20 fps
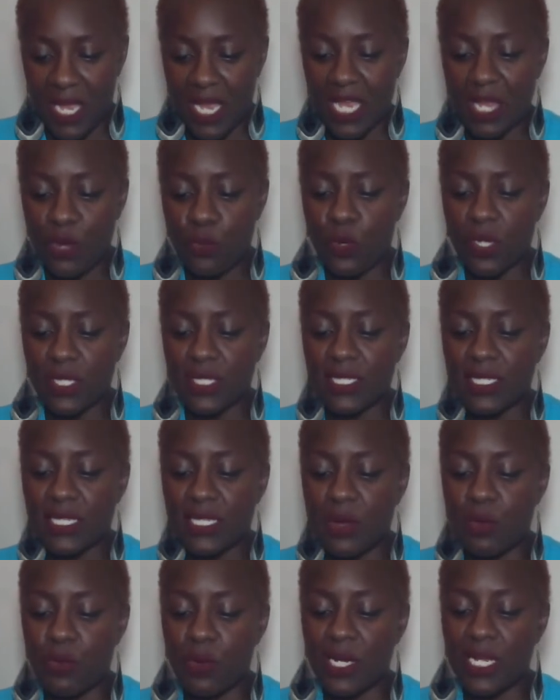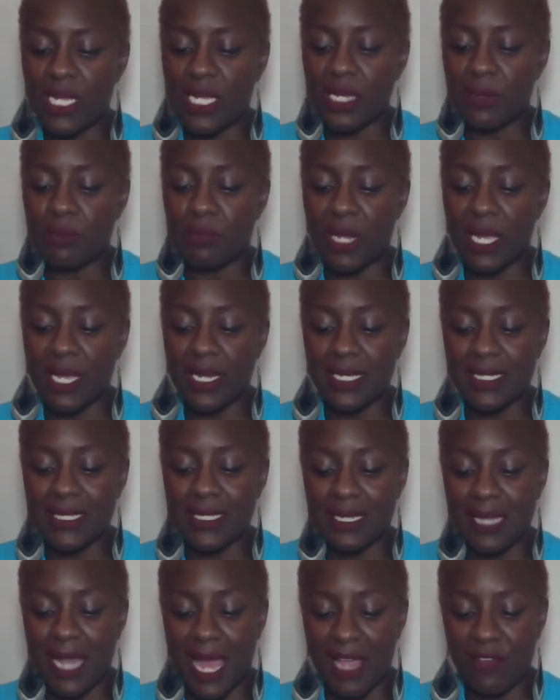He wants someone he can plan
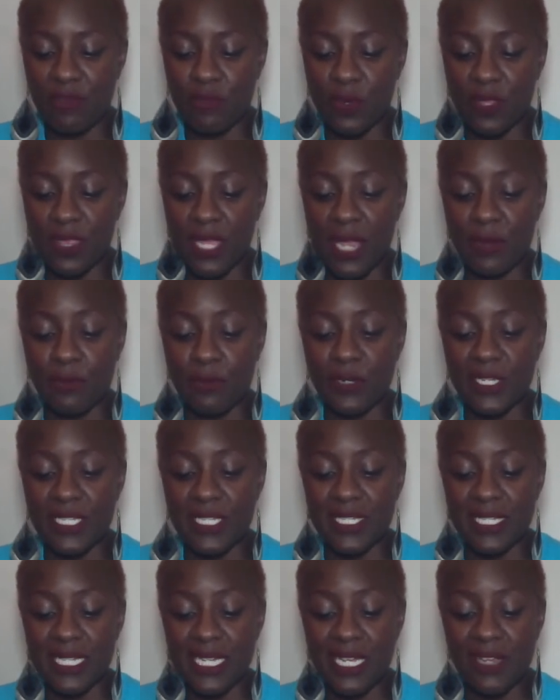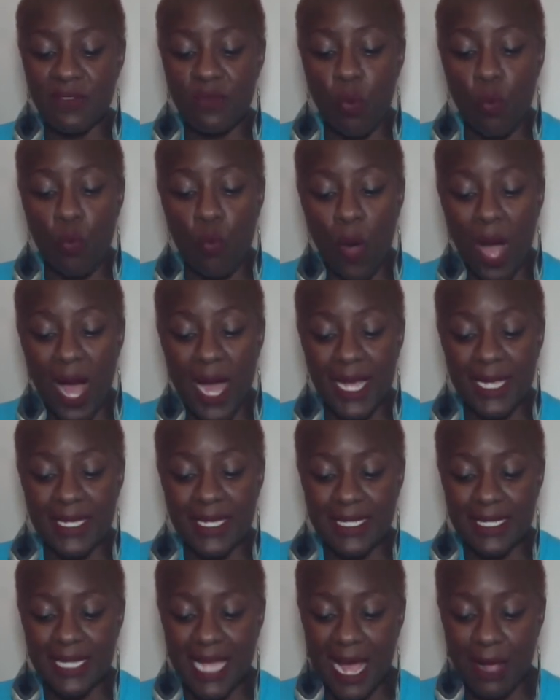his life with and receive
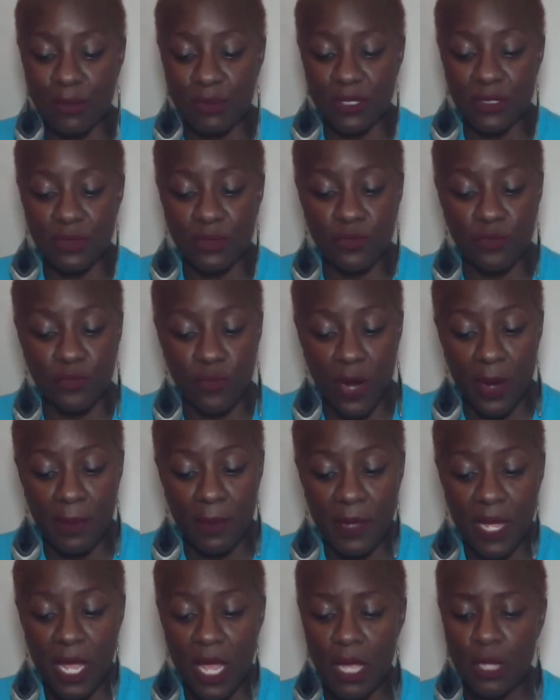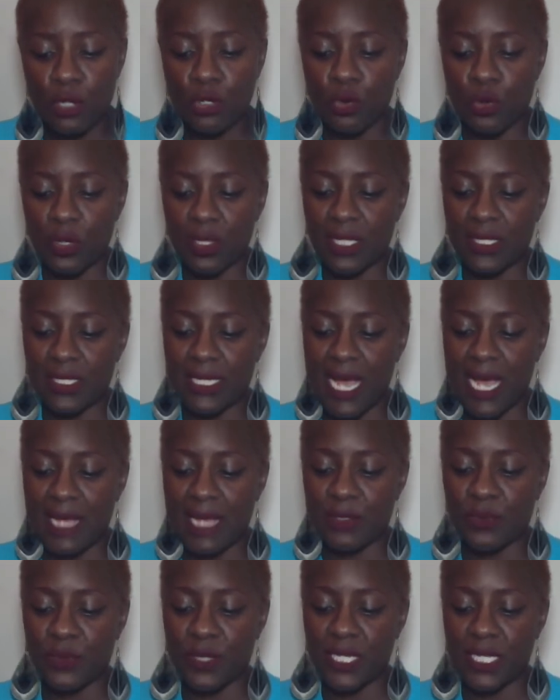wise counsel from during the
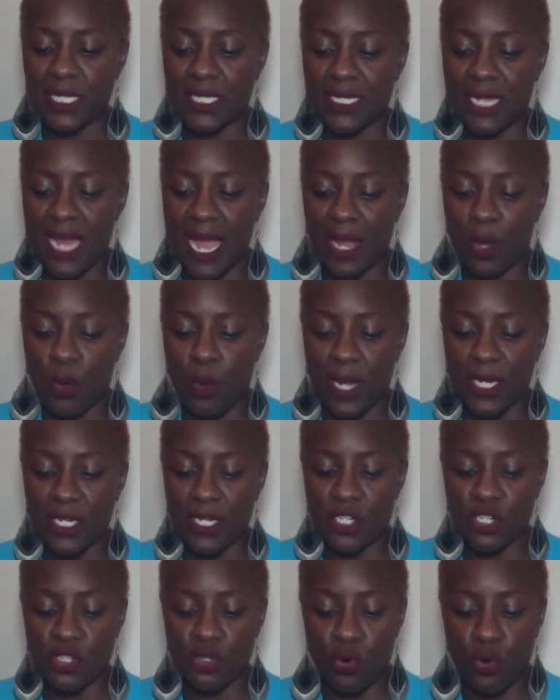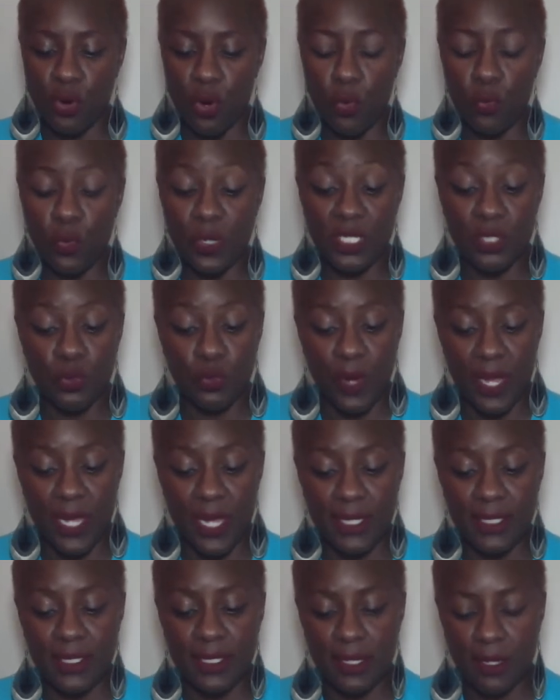times when he is not quite sure which
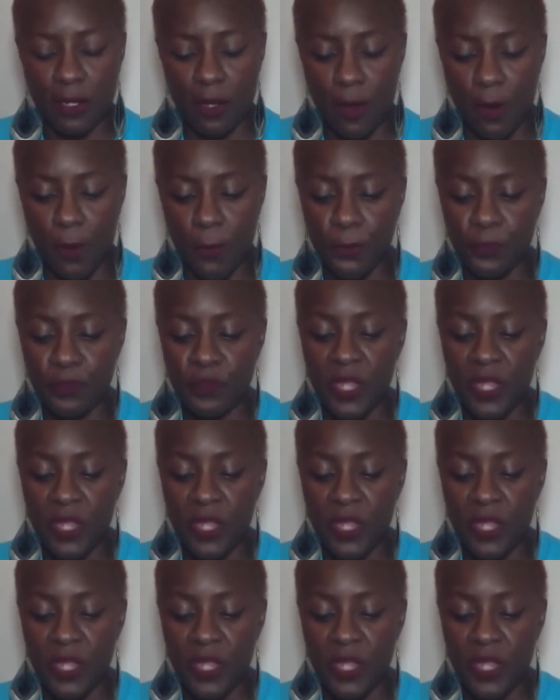way to go.